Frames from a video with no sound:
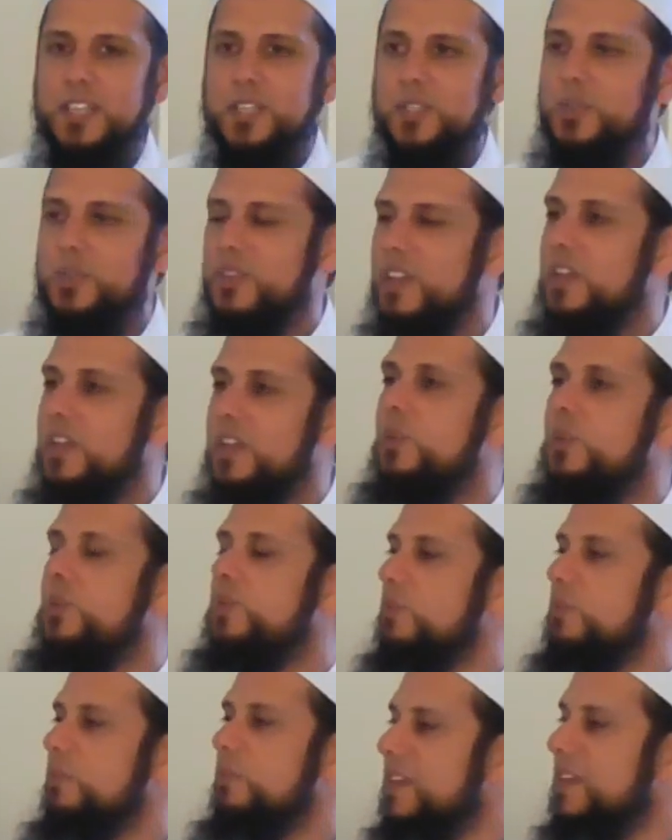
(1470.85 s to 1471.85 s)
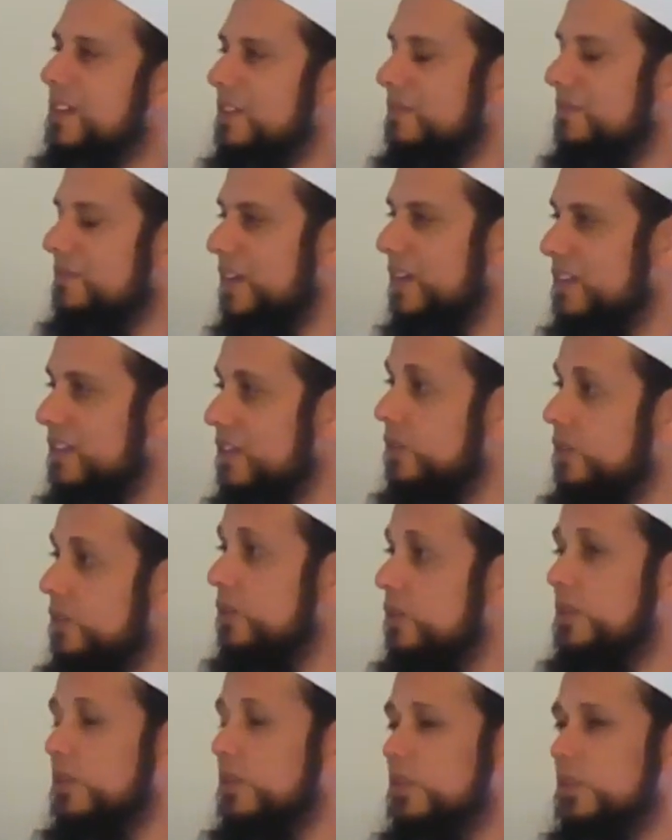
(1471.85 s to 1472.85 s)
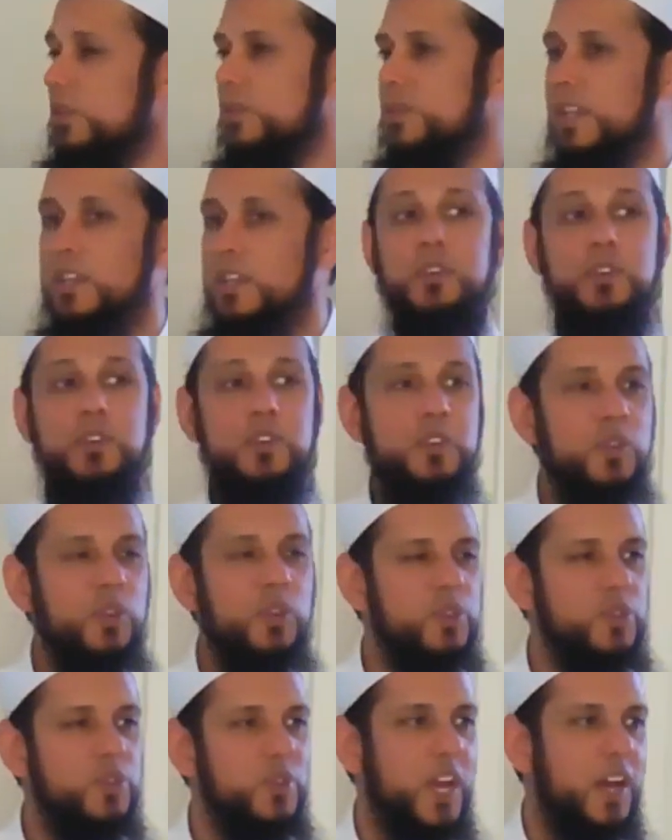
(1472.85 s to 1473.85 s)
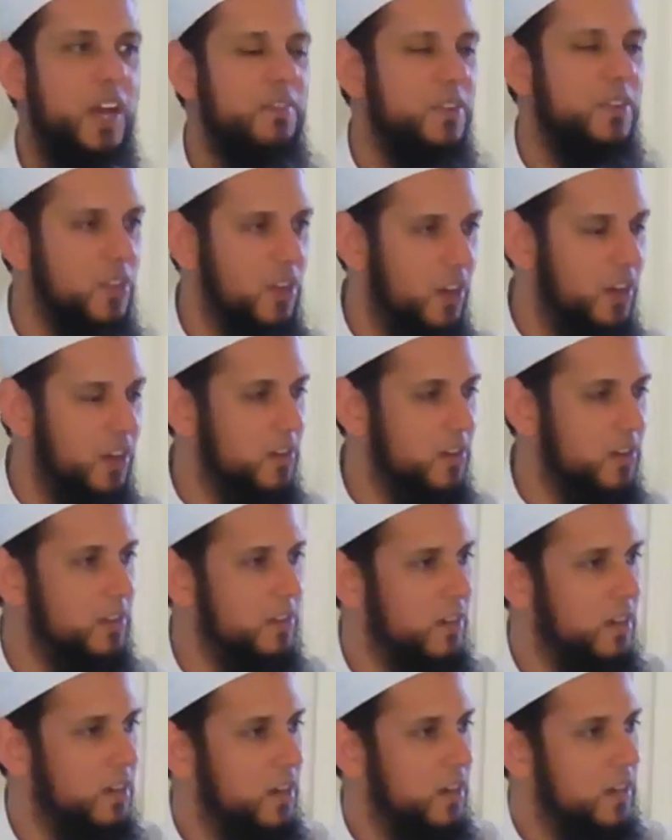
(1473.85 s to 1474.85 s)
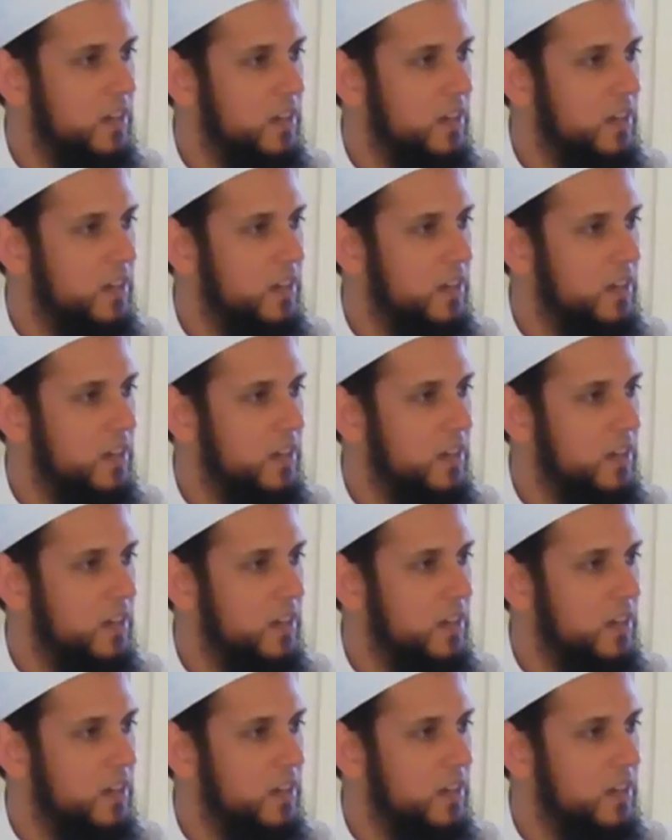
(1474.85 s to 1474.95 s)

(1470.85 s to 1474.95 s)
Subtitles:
So the news would be conveyed, the good news, you have a daughter.